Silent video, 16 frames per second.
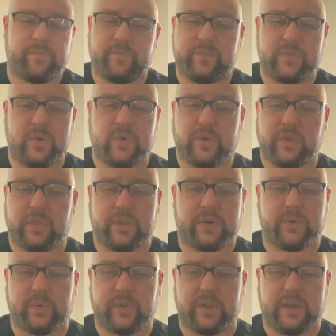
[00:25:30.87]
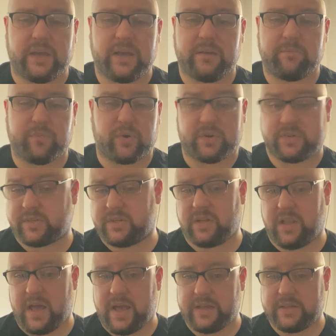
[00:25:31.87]
You can literally
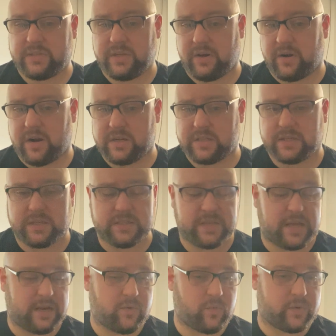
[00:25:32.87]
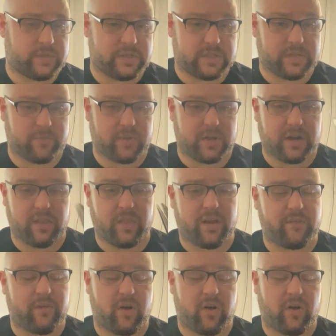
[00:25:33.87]
personalize to your heart's content, which is something I love.